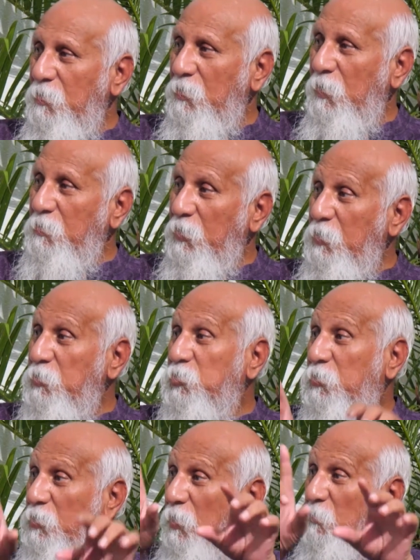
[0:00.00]
And
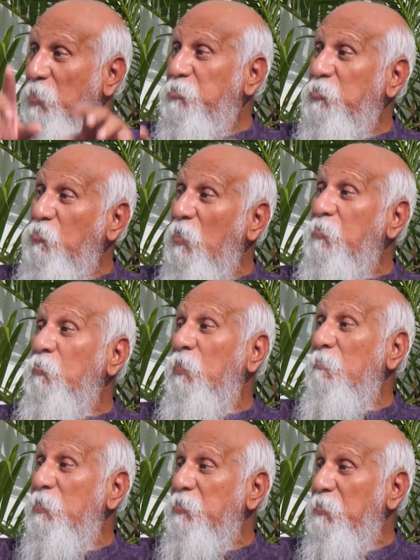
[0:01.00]
their masters taught
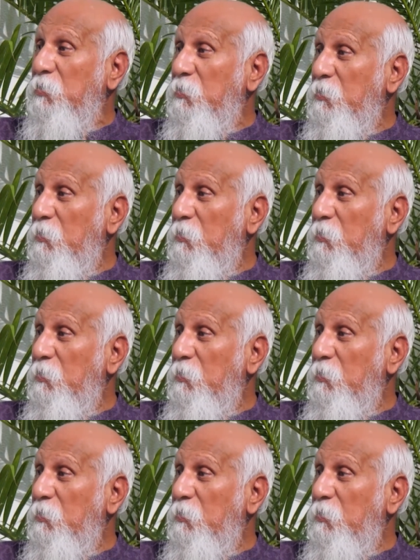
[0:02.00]
sewing machine.